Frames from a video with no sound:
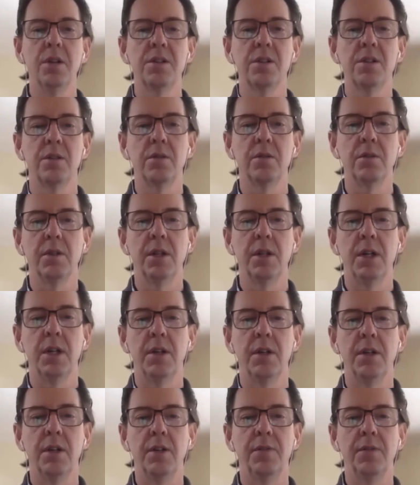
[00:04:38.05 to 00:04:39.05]

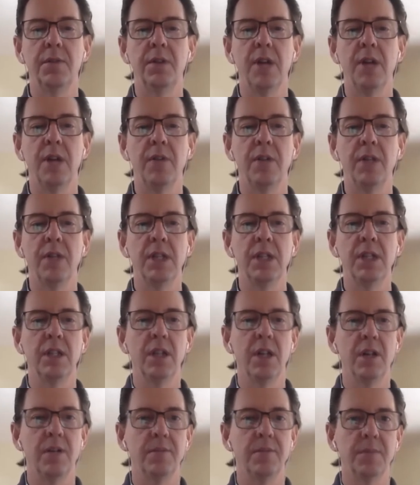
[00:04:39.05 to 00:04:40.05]
So if you have any
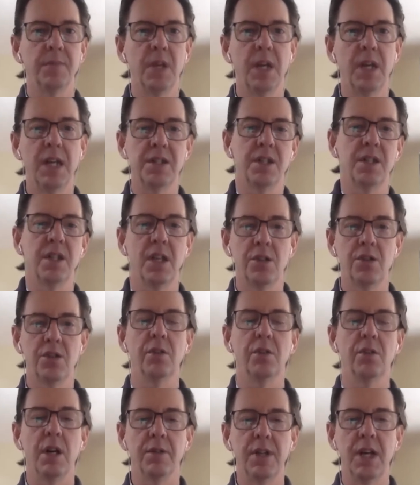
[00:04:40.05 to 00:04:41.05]
kind of
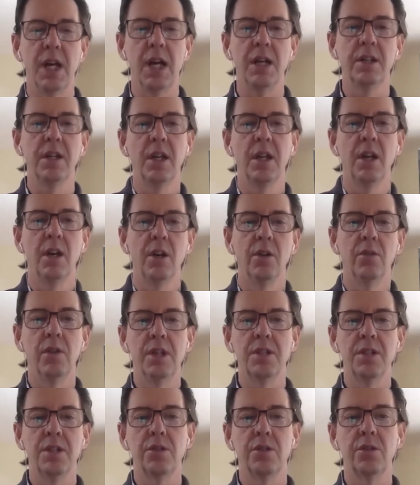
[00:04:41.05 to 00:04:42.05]
hesitation around that,
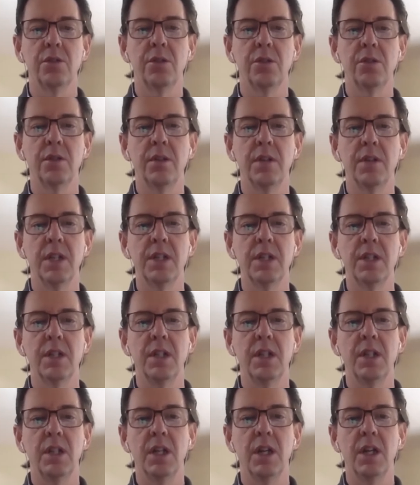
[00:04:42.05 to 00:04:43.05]
rest assured that
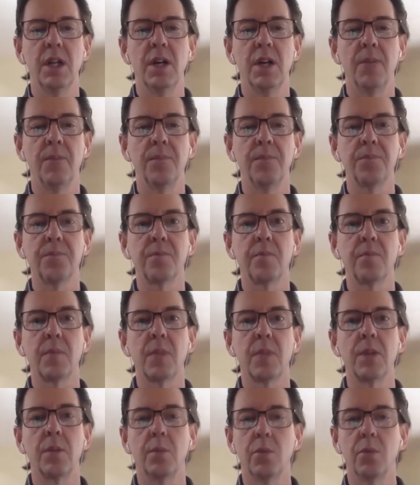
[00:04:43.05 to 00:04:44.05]
the
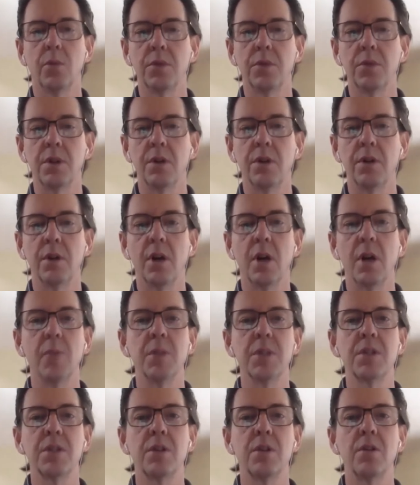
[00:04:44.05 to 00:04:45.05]
polls are
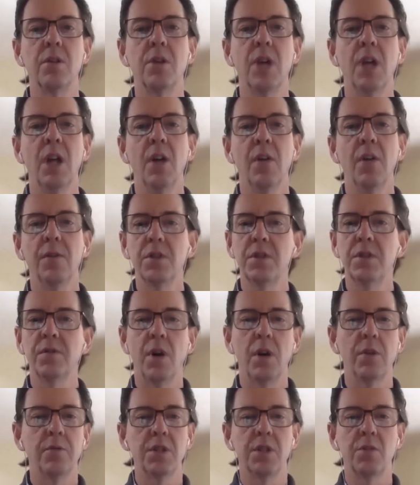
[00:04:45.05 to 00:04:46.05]
anonymous. So first of
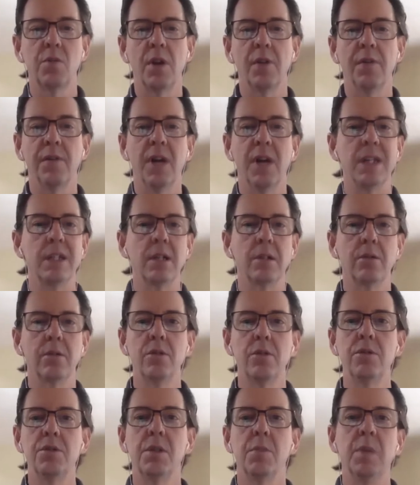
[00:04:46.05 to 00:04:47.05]
all, we just want to find out
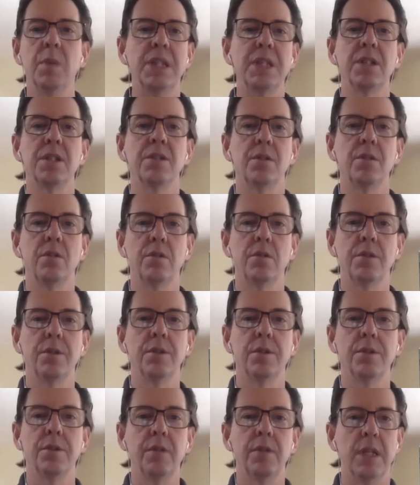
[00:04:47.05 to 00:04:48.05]
who's a business
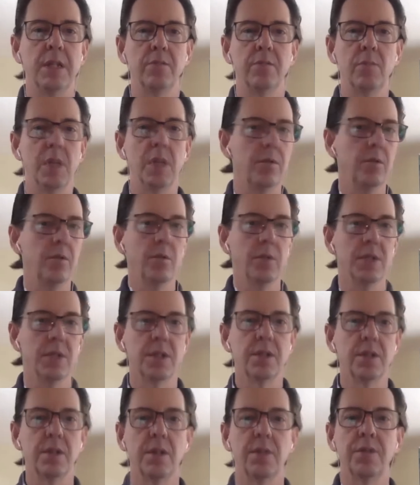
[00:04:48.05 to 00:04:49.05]
owner and who
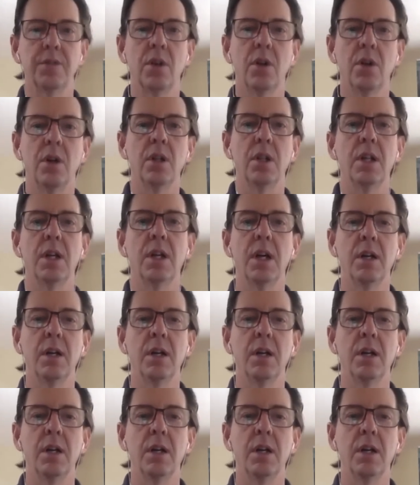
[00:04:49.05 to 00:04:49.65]
isn't on the call.